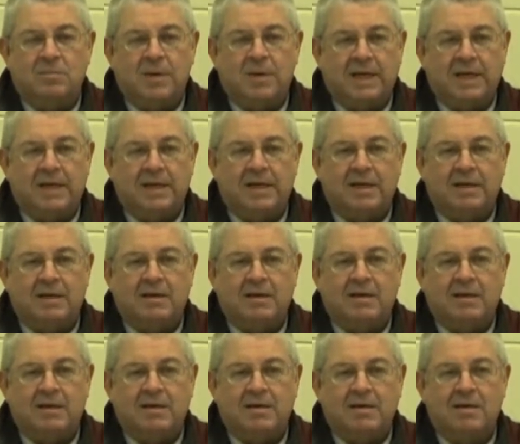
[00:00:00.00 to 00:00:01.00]
picketing
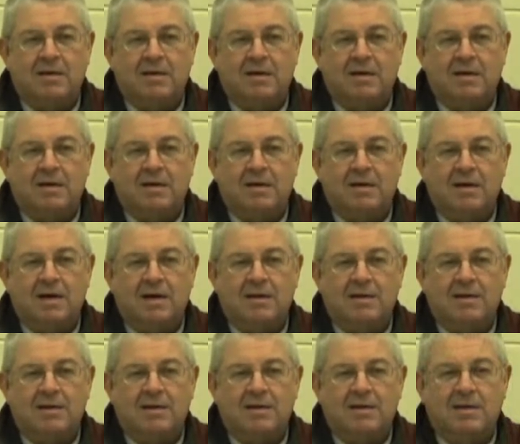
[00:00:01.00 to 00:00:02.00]
and
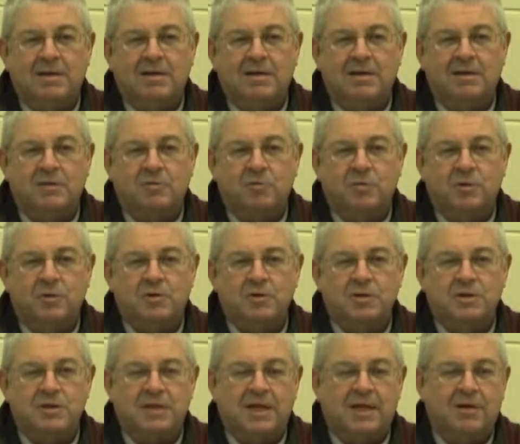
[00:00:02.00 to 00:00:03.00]
at the
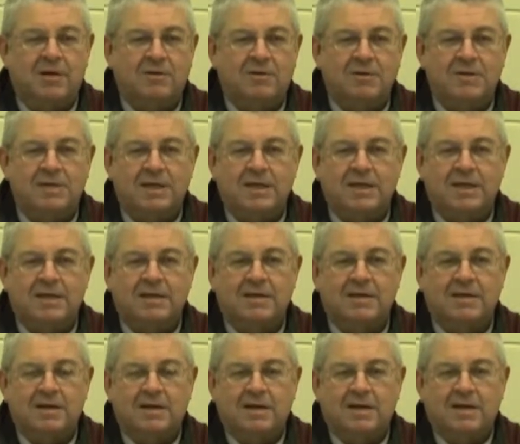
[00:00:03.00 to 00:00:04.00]
distribution centers,
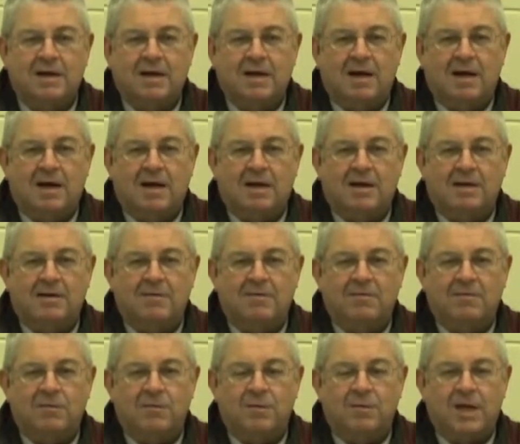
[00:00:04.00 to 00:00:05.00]
and on a
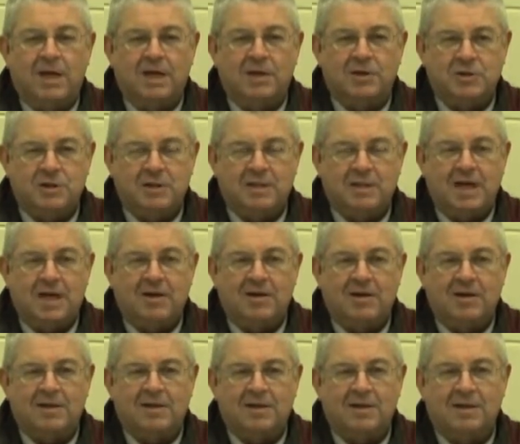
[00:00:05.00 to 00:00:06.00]
few occasions
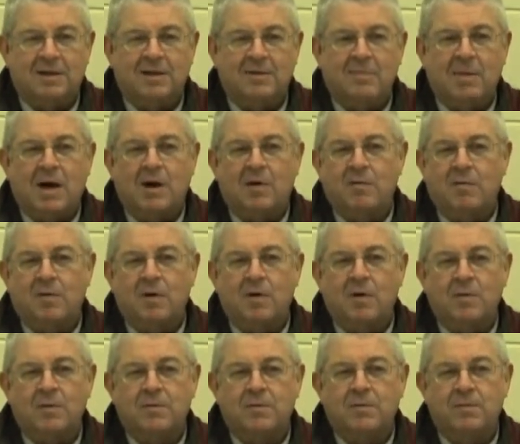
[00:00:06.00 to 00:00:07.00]
out at the Mound
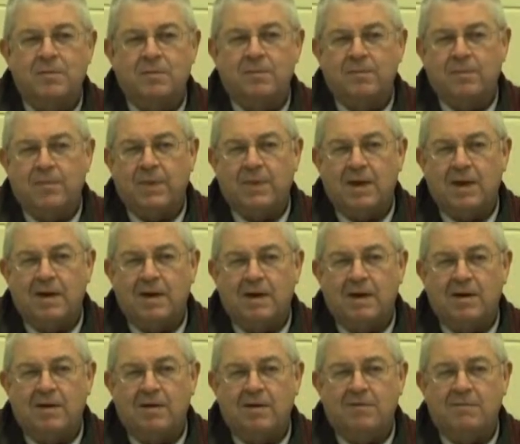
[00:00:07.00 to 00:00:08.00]
Road
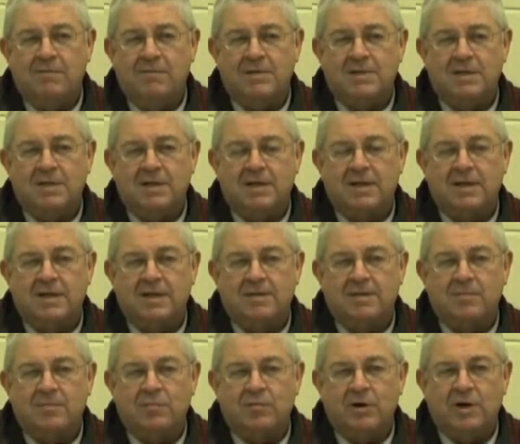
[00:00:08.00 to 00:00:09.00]
facility,
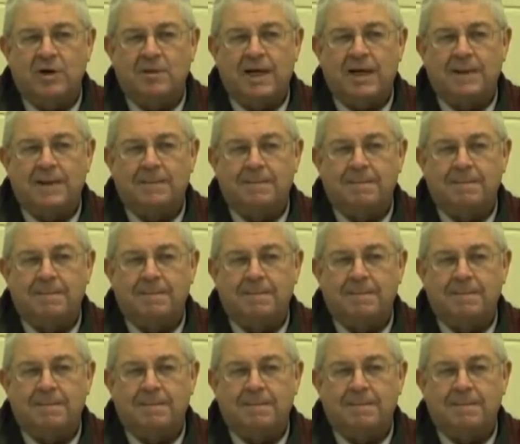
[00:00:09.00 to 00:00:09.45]
printing.